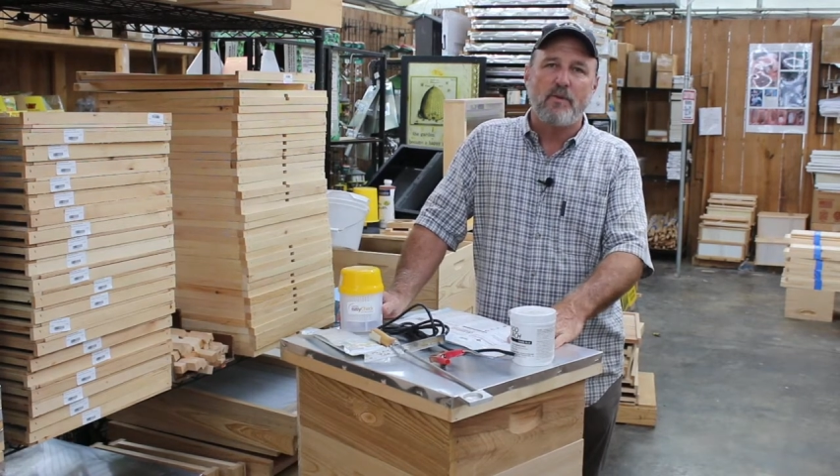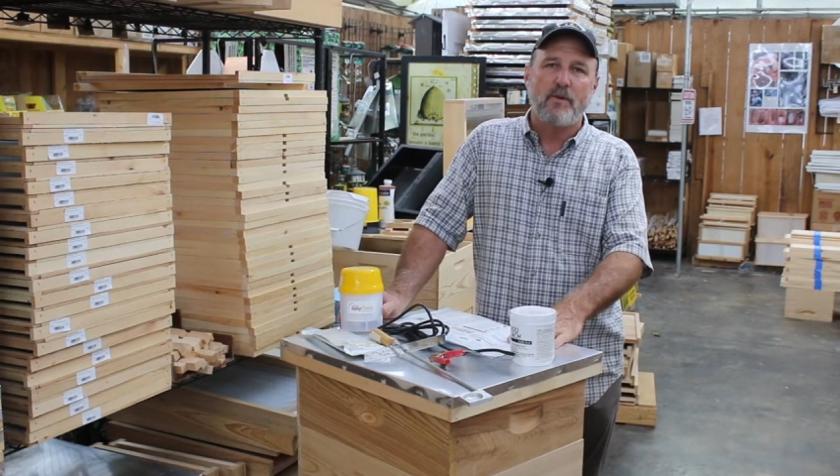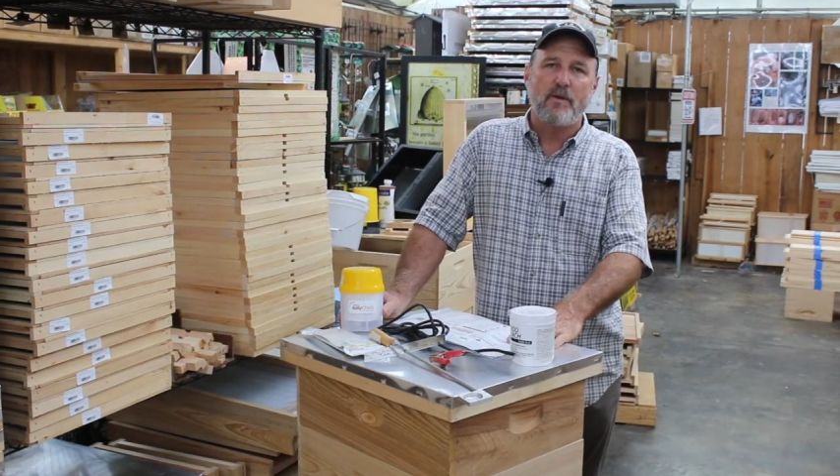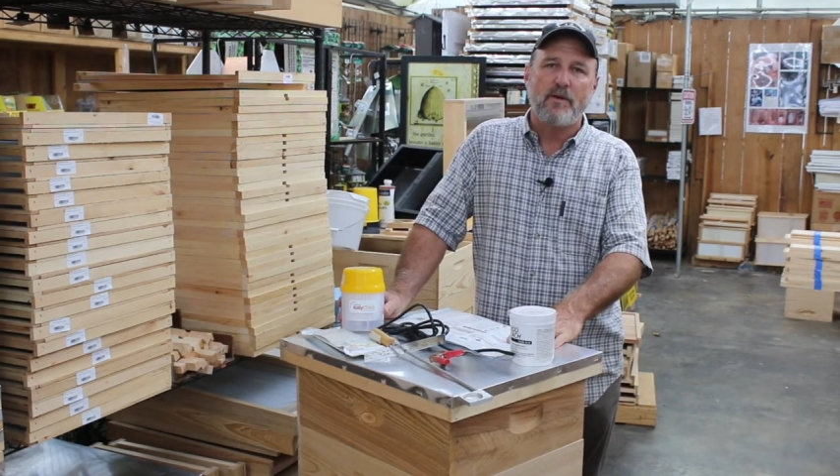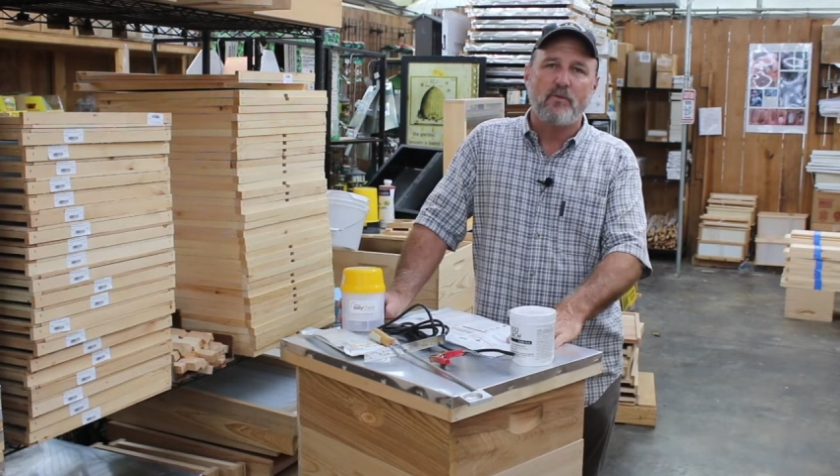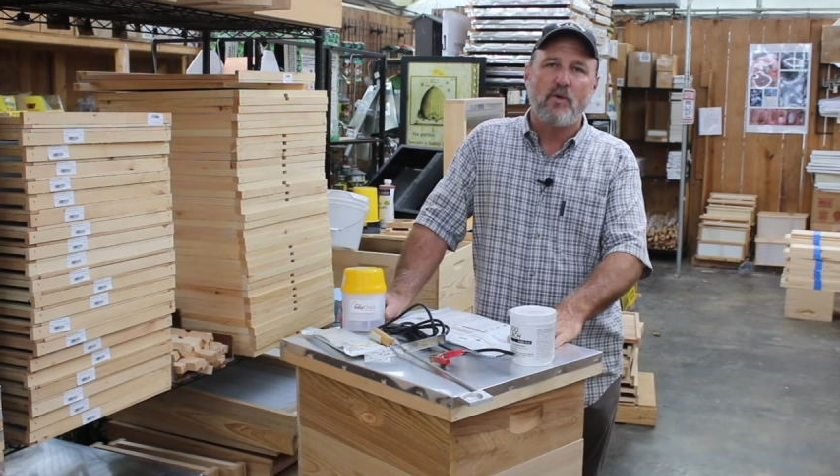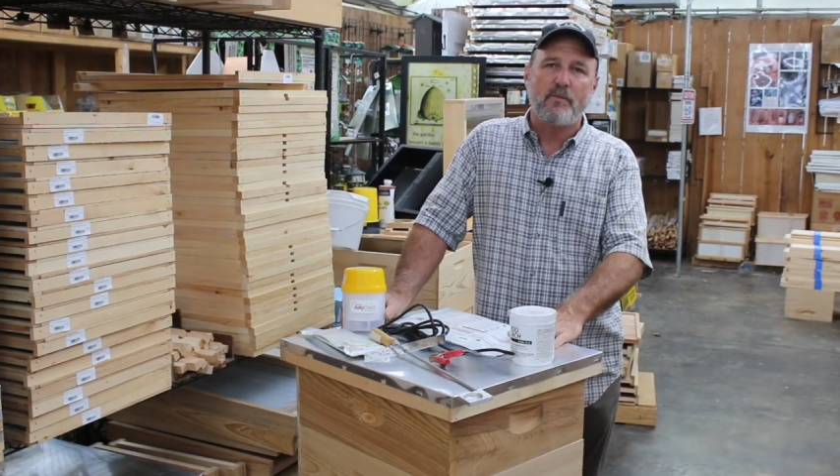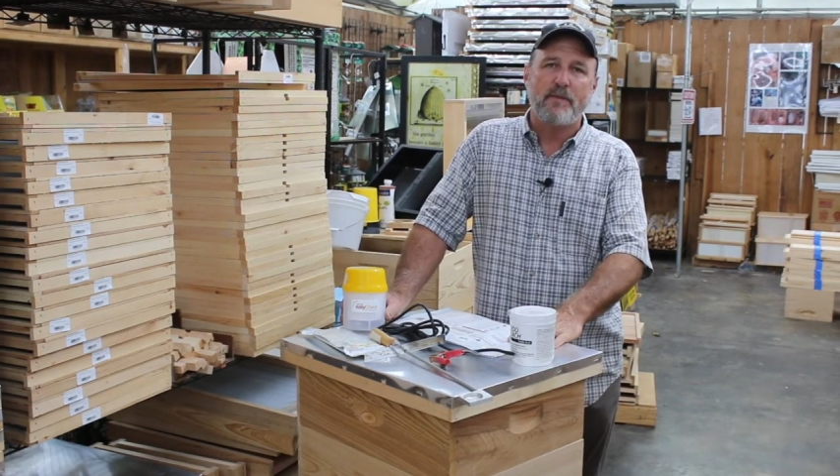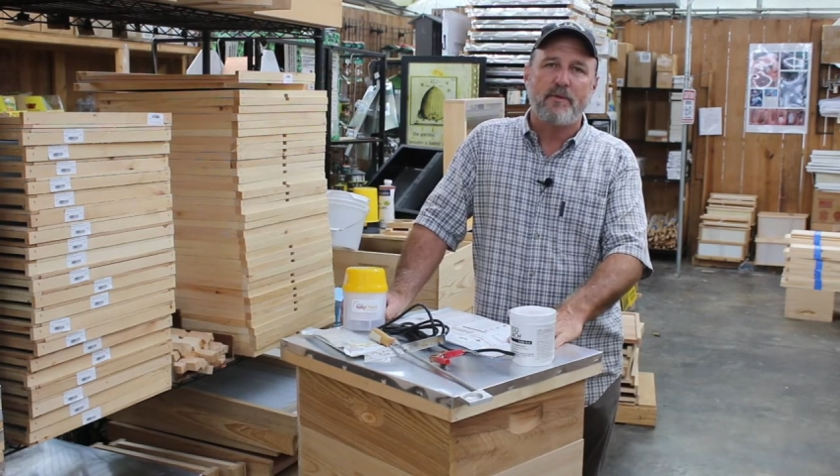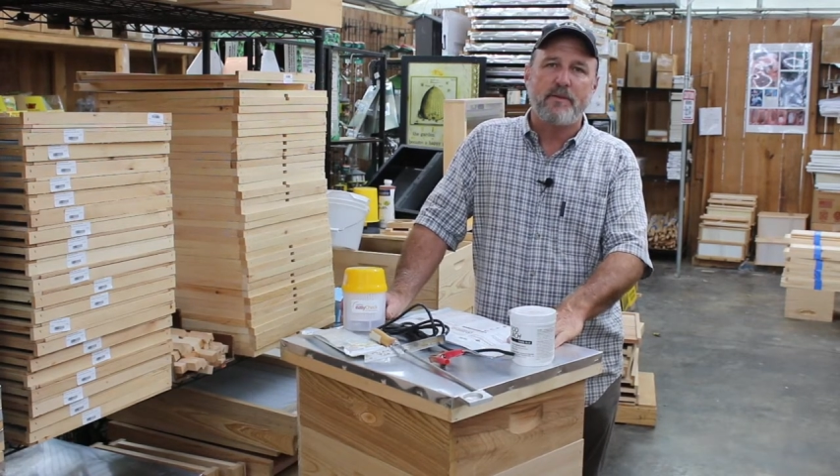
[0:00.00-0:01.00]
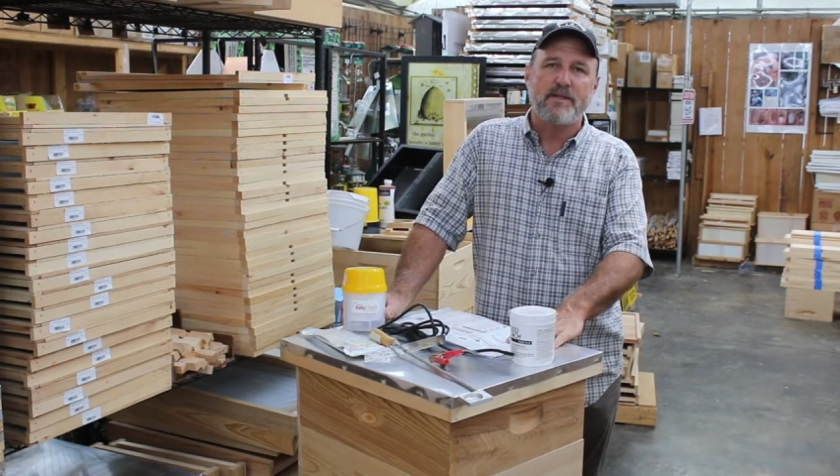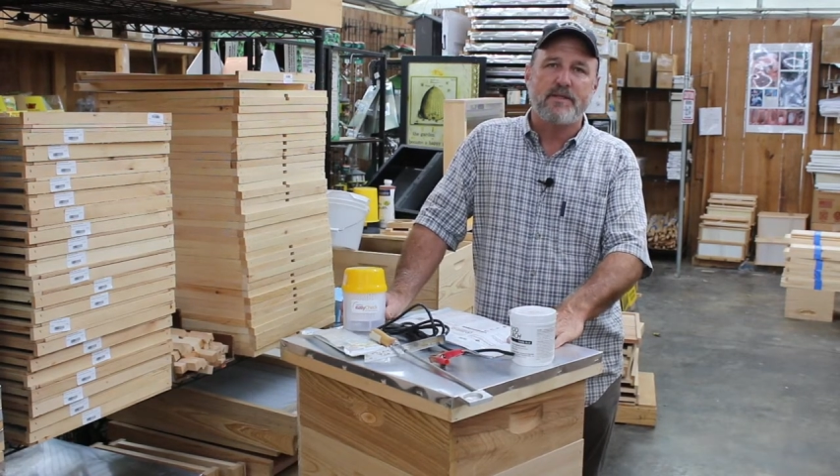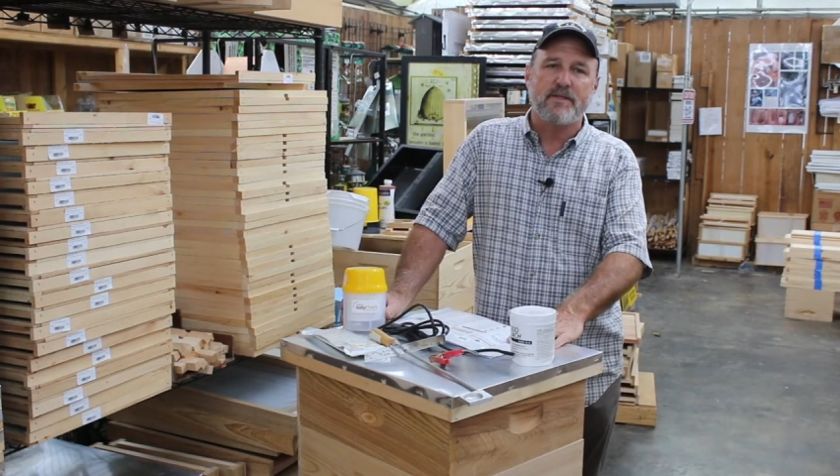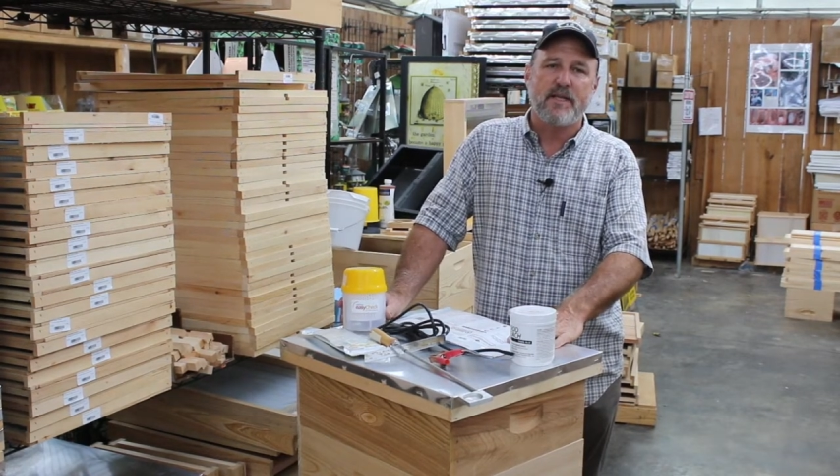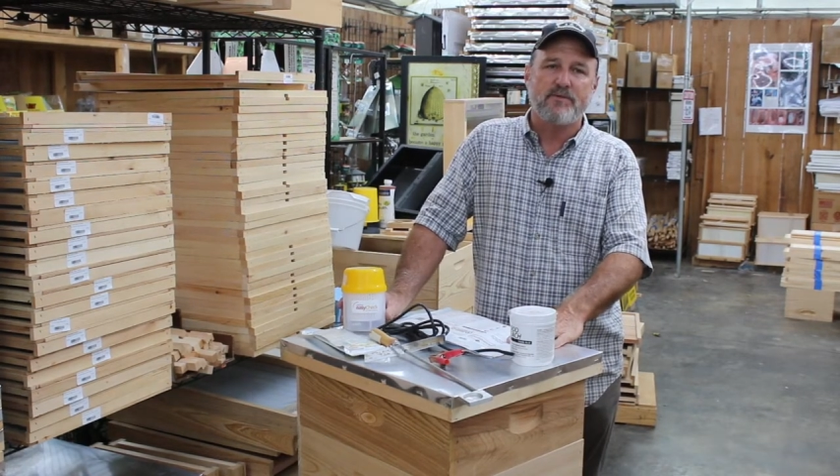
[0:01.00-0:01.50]
We want people to be
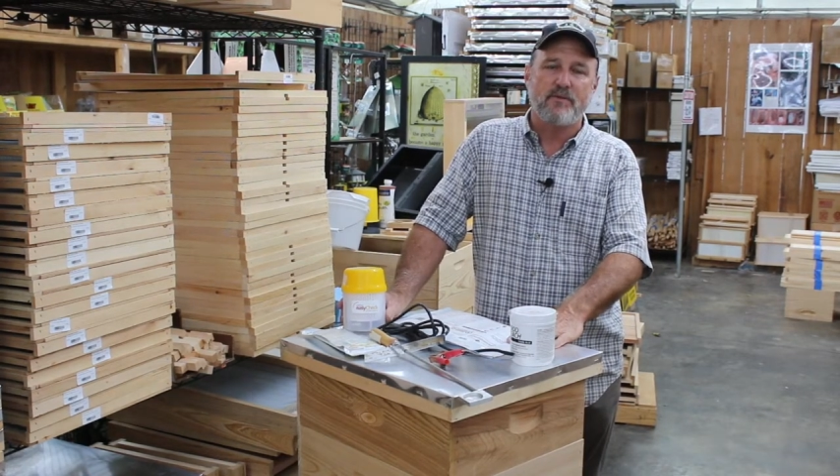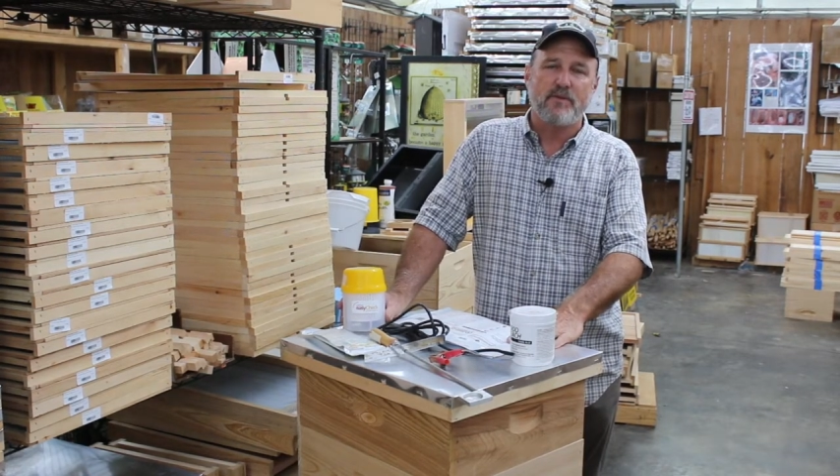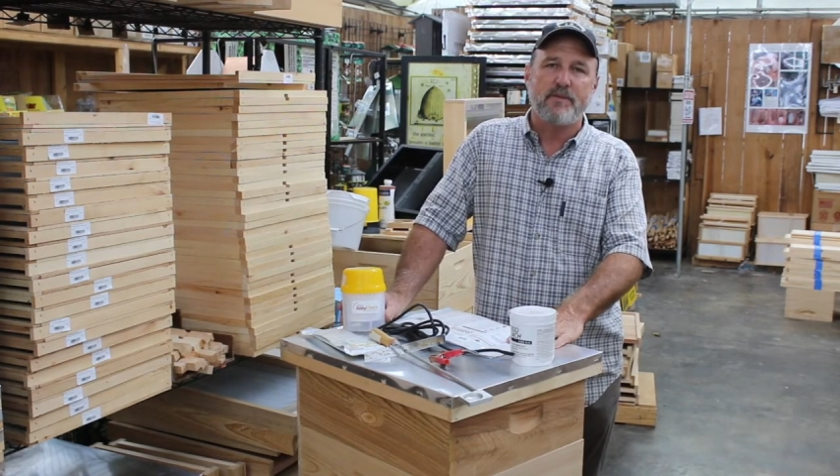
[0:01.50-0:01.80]
successful in